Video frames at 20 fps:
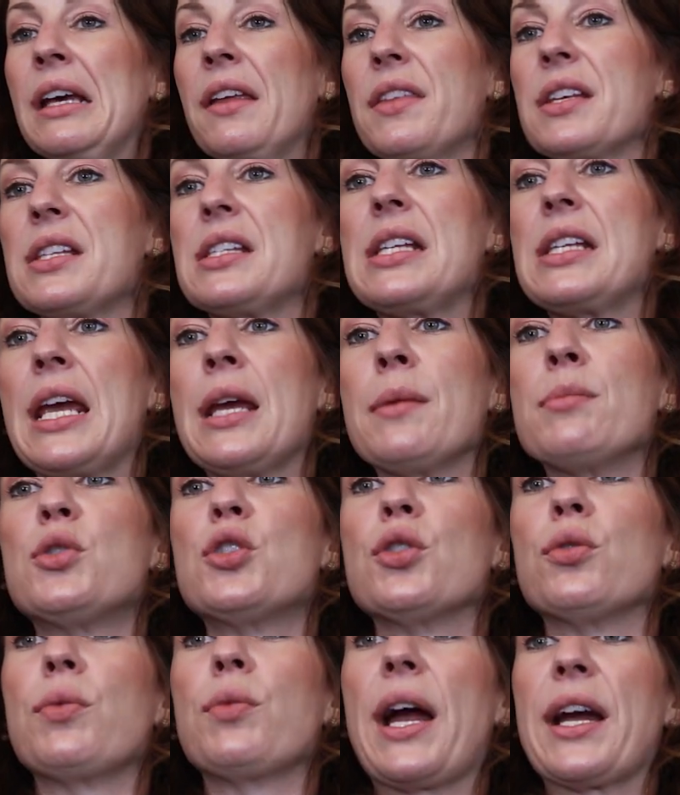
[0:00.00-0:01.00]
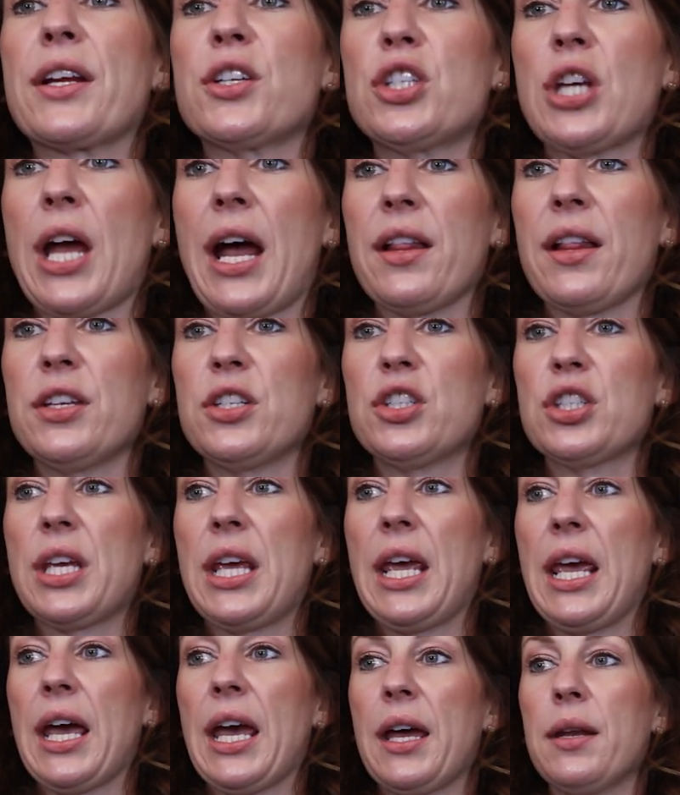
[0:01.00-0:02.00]
The same direct challenge
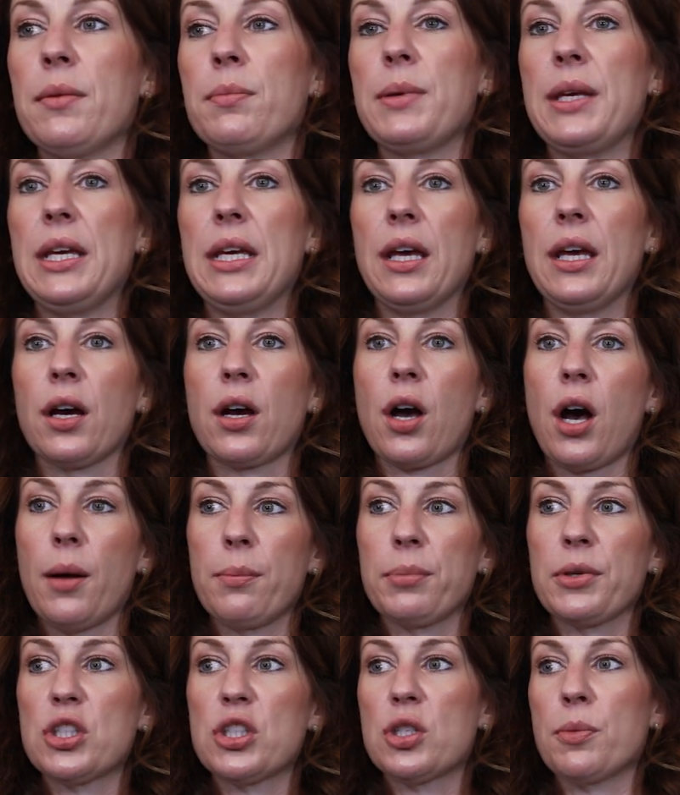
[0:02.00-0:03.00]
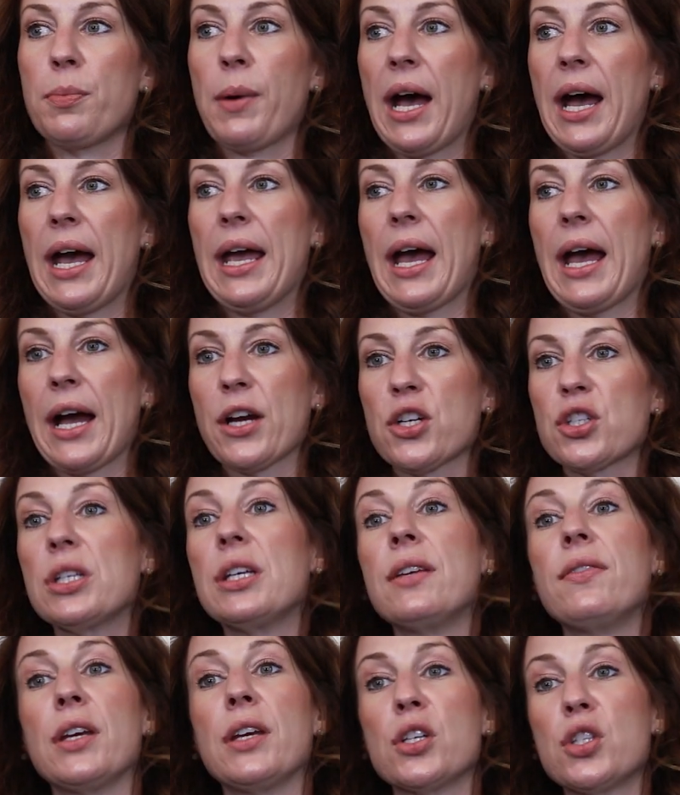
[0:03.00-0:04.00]
can be accomplished by actually
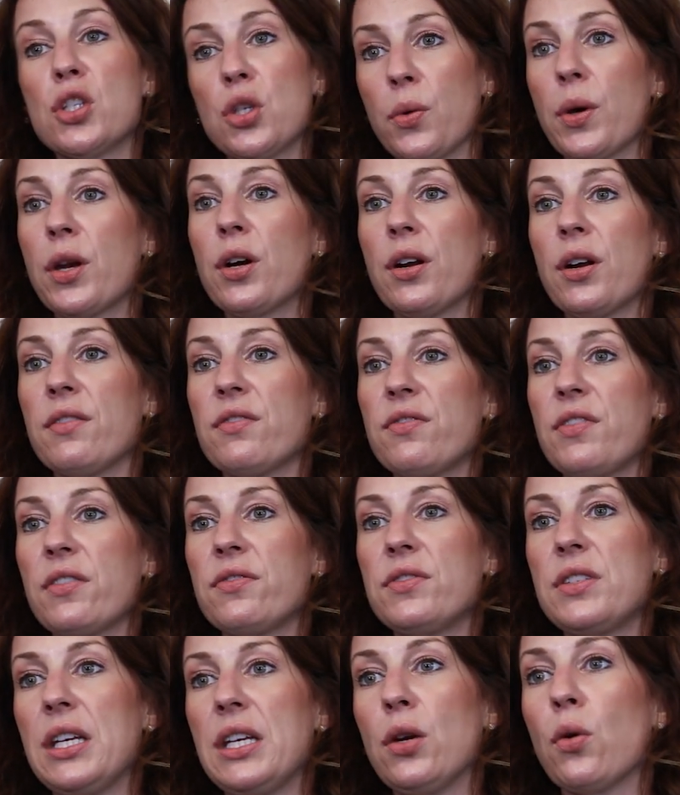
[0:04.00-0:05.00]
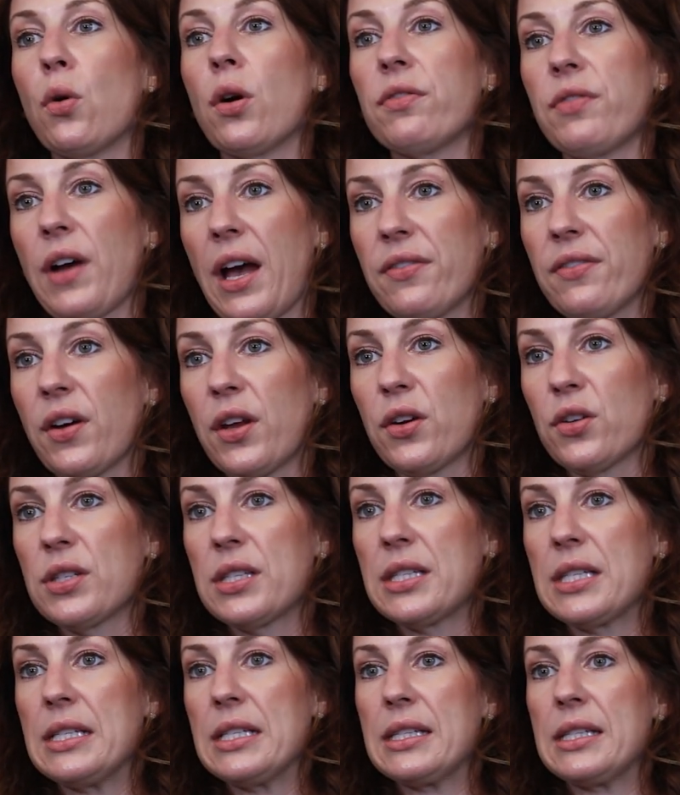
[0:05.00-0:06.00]
giving a 250 or 500
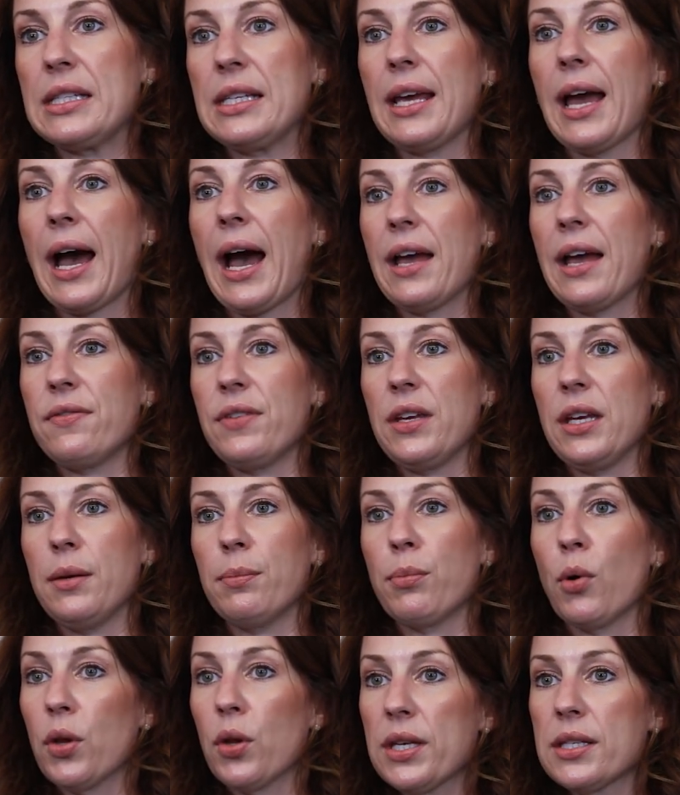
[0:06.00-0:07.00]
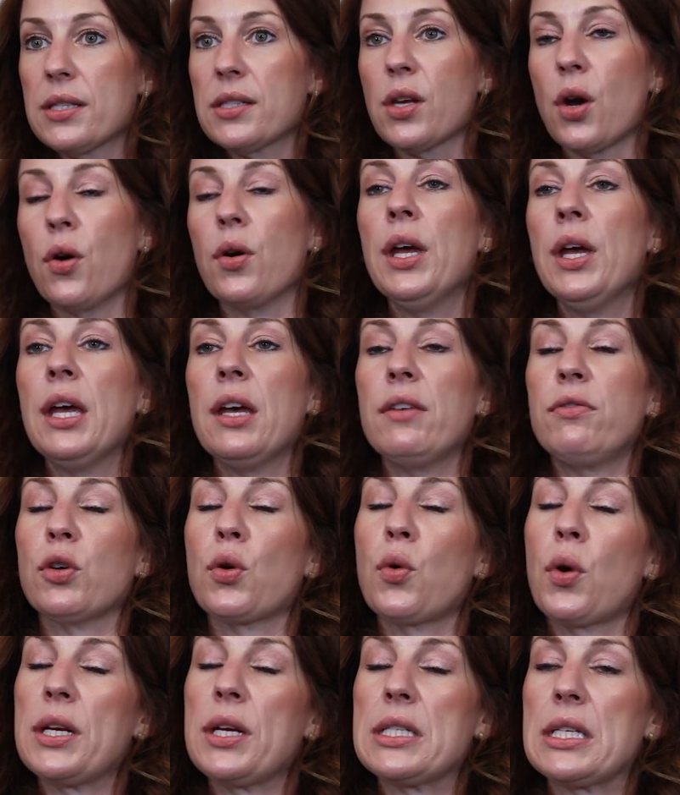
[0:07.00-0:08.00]
cc IV bolus. So if
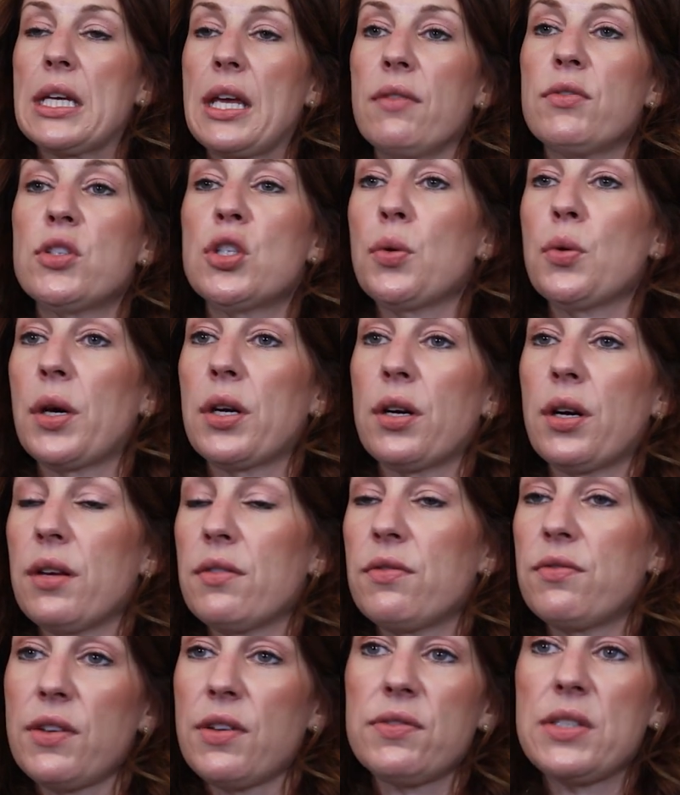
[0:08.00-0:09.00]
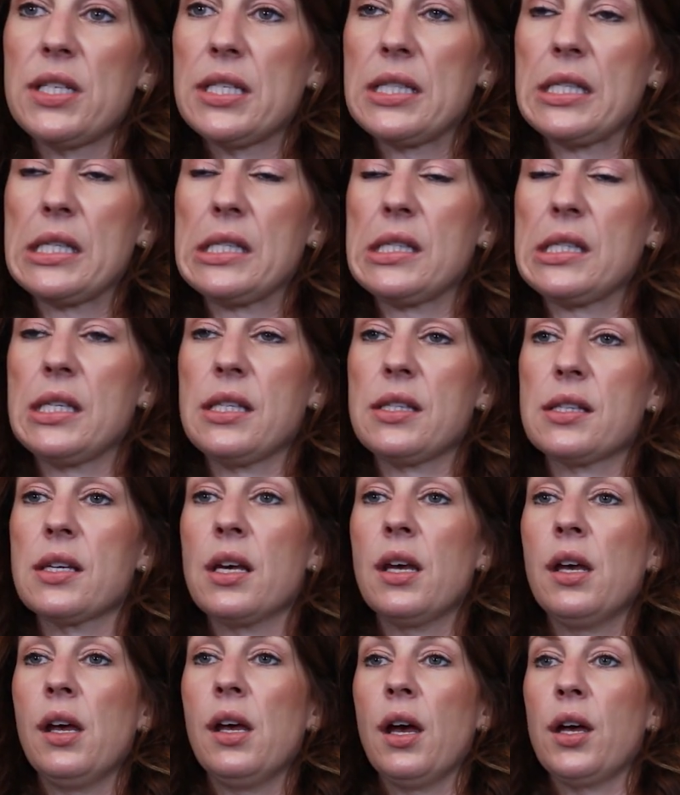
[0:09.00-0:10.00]
you're going to give 250 cc's,
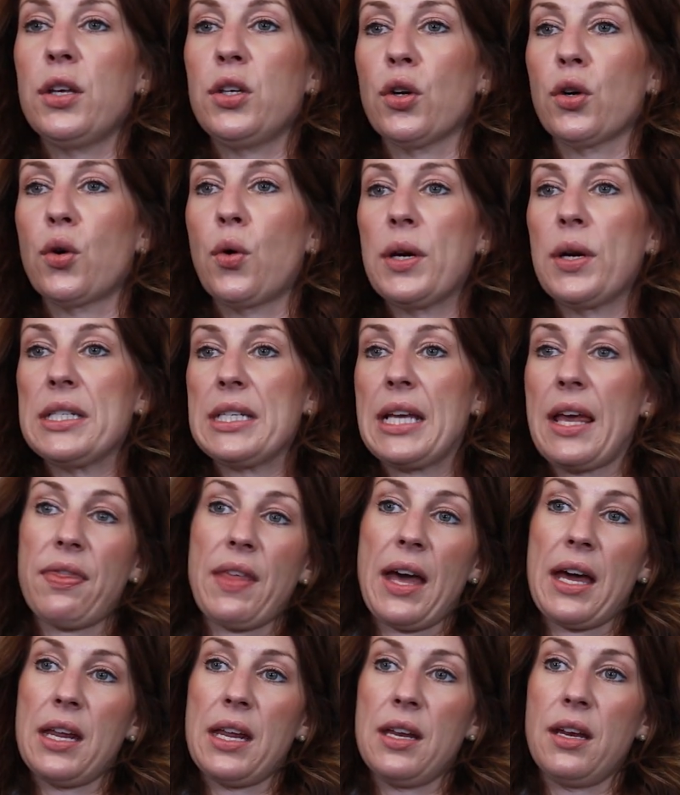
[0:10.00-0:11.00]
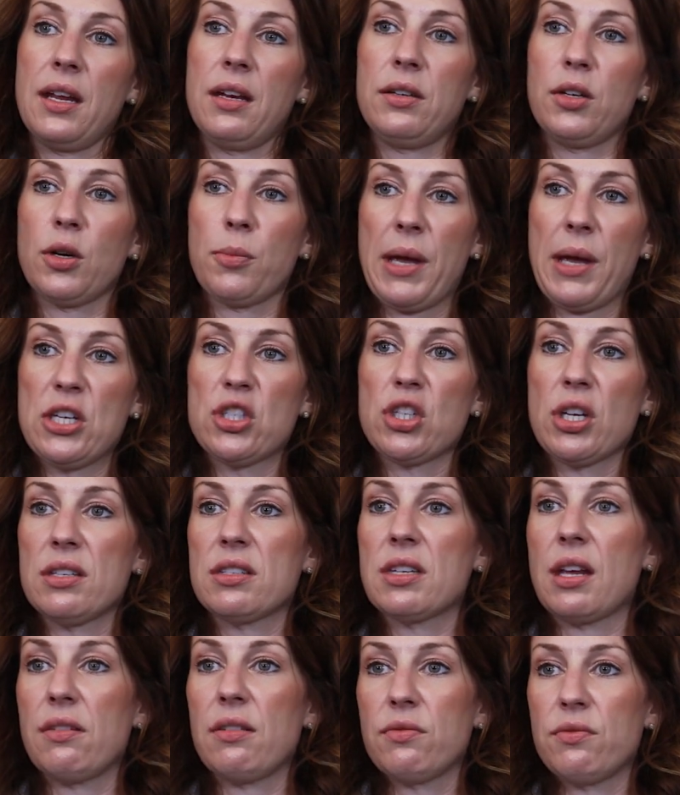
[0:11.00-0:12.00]
you're going to get that in your
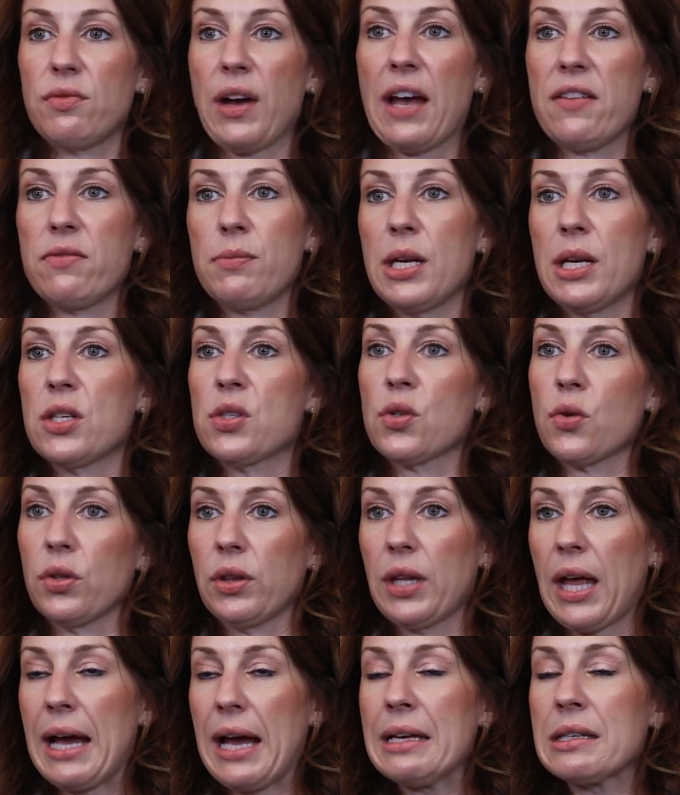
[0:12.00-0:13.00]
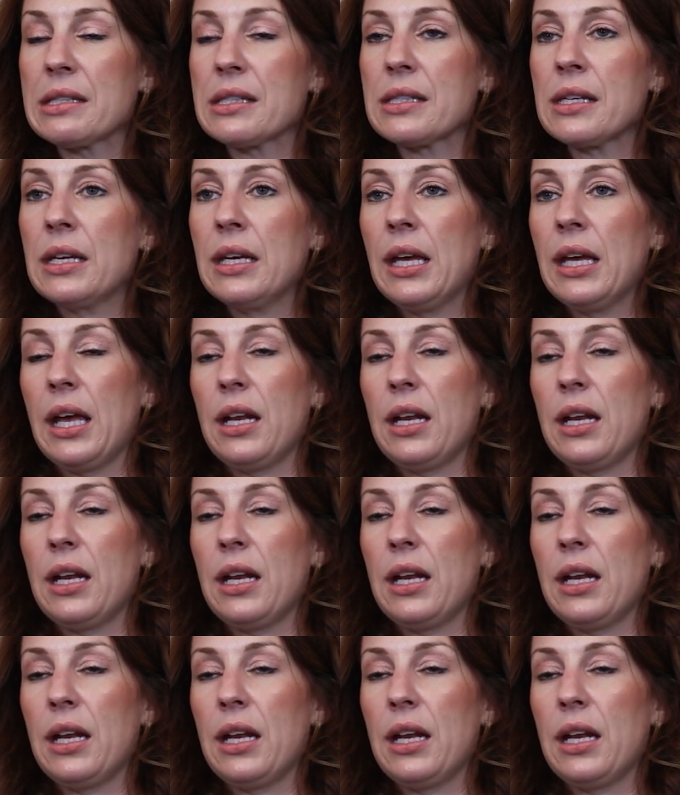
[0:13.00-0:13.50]
patient in 5 minutes or less.